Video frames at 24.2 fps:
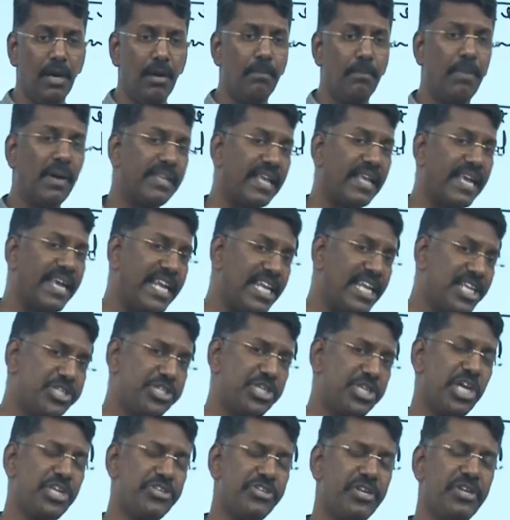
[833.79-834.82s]
But the
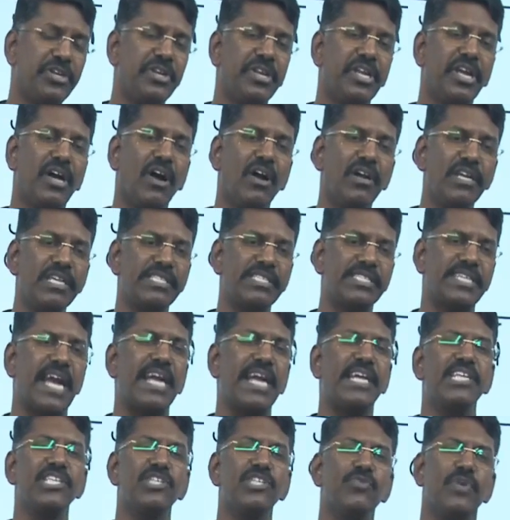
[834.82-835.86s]
initiation regarding
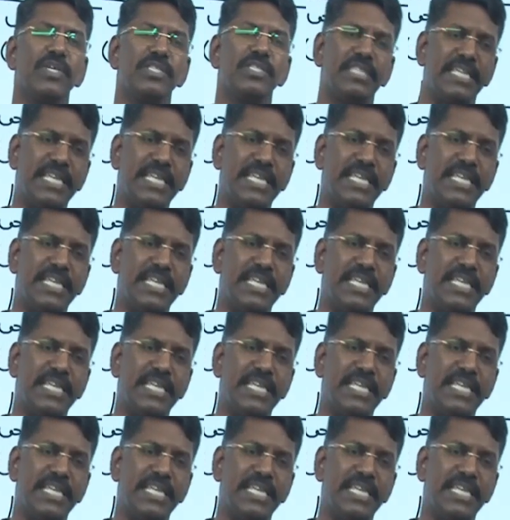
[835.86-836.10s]
strategy was